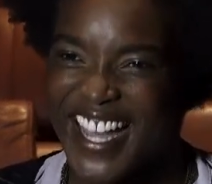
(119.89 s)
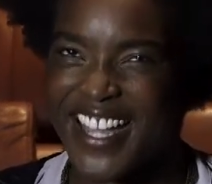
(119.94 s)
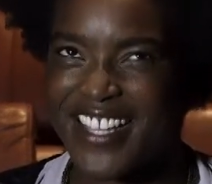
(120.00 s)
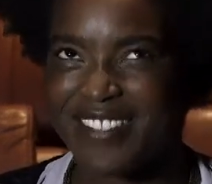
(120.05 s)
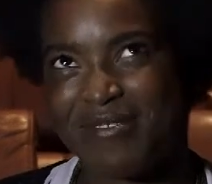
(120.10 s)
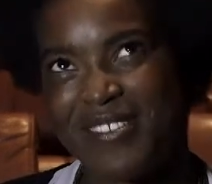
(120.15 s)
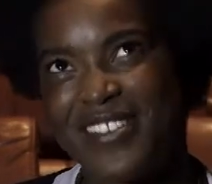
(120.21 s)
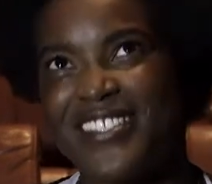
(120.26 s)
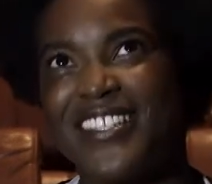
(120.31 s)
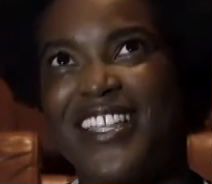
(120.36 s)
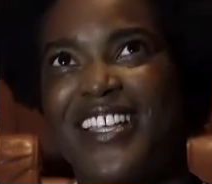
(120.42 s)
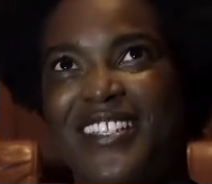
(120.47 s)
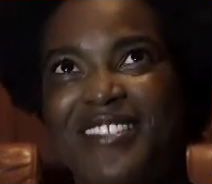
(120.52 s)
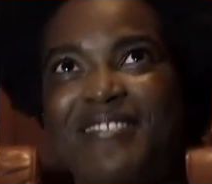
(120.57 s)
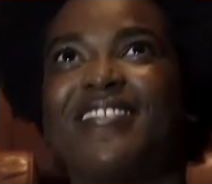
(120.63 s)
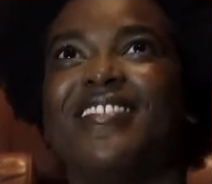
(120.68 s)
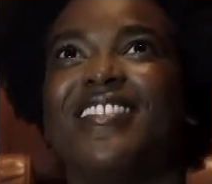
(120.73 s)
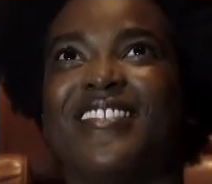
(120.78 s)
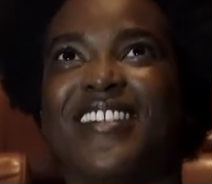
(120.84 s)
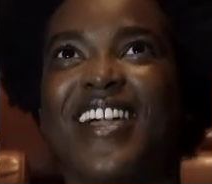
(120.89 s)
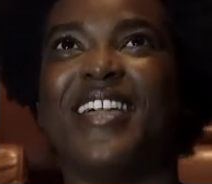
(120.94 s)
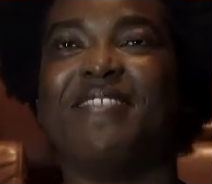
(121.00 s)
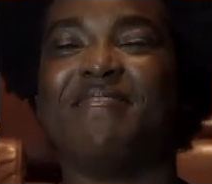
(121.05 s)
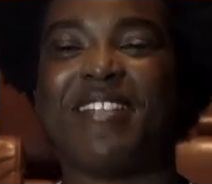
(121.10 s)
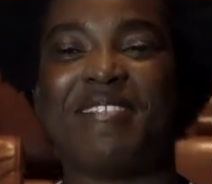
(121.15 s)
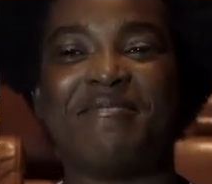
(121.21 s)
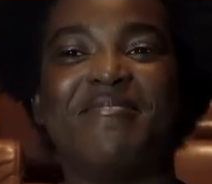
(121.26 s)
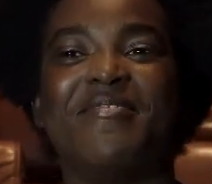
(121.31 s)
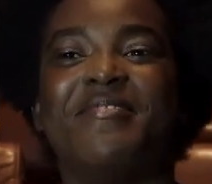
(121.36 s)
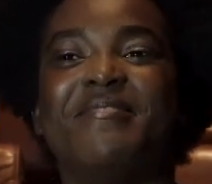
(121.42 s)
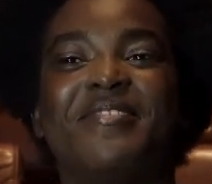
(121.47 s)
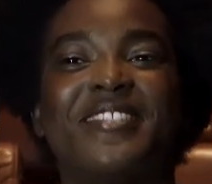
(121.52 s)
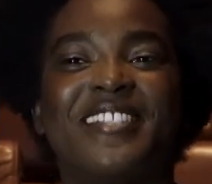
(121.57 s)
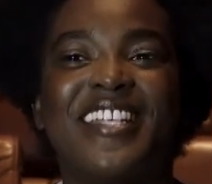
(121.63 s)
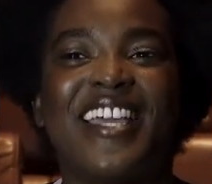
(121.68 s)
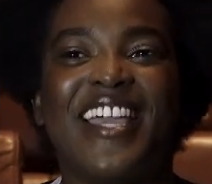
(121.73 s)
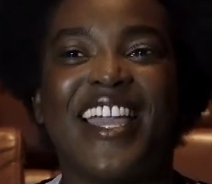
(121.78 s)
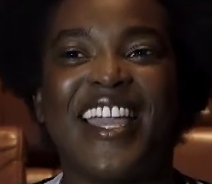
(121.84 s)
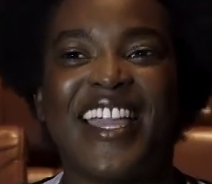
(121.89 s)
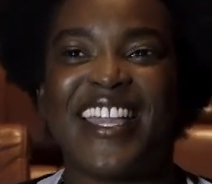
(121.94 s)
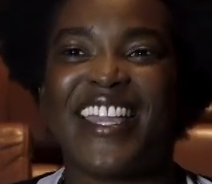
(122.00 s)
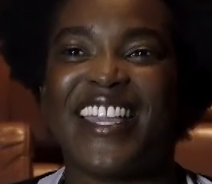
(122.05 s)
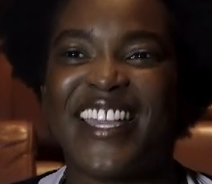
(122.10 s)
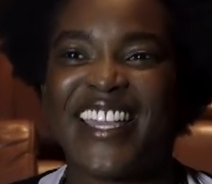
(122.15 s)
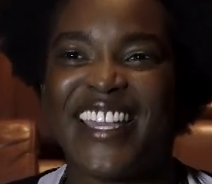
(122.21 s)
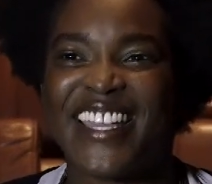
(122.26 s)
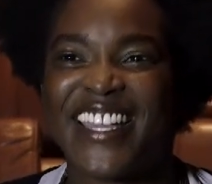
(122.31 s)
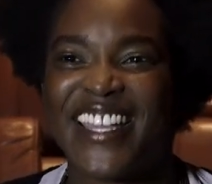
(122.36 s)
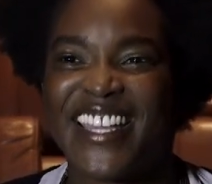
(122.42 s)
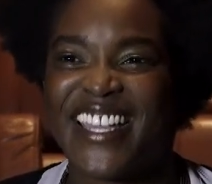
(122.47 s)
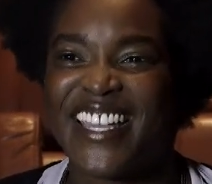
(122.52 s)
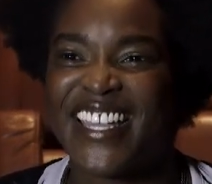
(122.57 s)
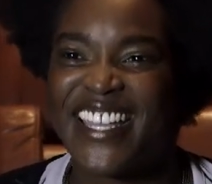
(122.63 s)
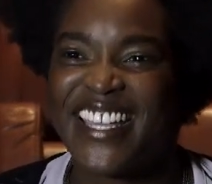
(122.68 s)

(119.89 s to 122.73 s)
I suppose that's quite a memorable day.